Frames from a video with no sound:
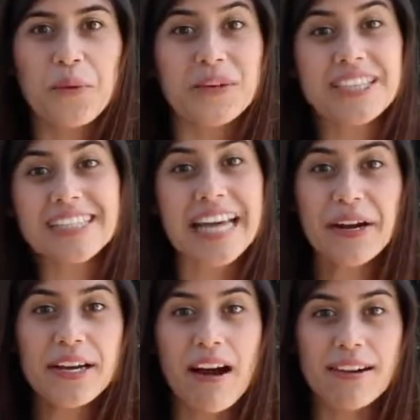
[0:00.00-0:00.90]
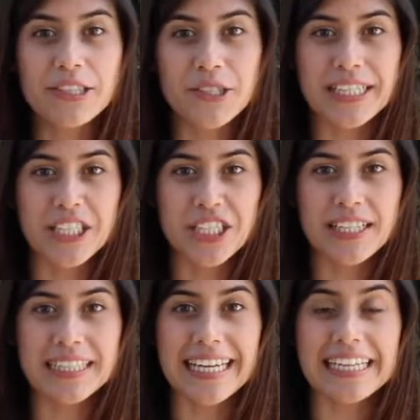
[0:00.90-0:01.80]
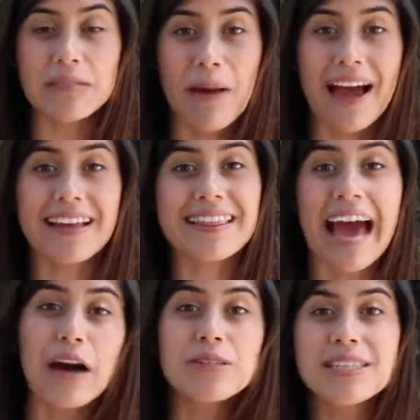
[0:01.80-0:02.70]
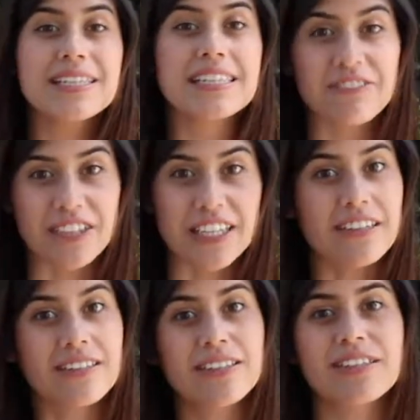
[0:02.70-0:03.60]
We're just carrying on a tradition that dates back thousands of years.